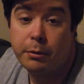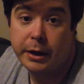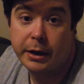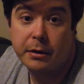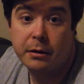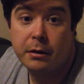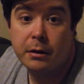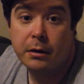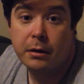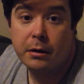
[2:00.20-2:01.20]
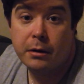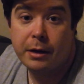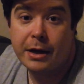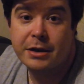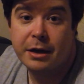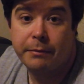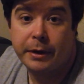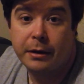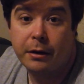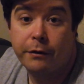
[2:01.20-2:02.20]
with it. That's
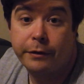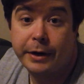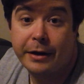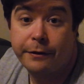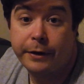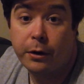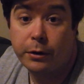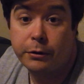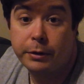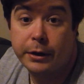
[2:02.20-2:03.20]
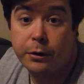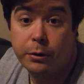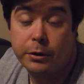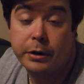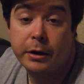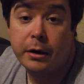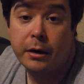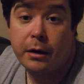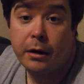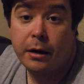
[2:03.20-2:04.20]
something that often gets forgotten or ignored,
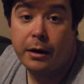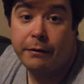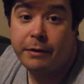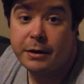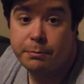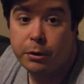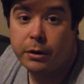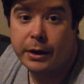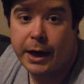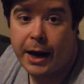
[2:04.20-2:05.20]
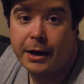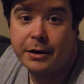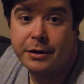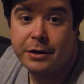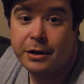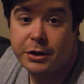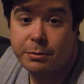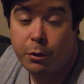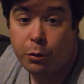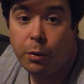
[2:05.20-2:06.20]
and if this book can in a
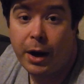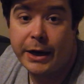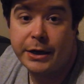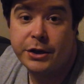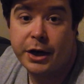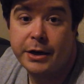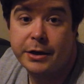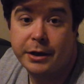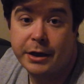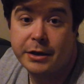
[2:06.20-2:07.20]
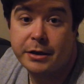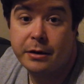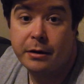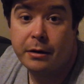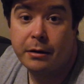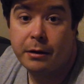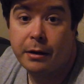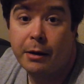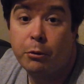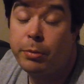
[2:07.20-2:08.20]
small way change this,
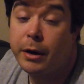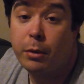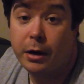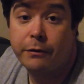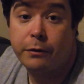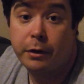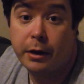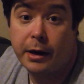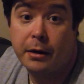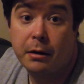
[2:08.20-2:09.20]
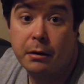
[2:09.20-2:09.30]
then that will be a wonderful thing.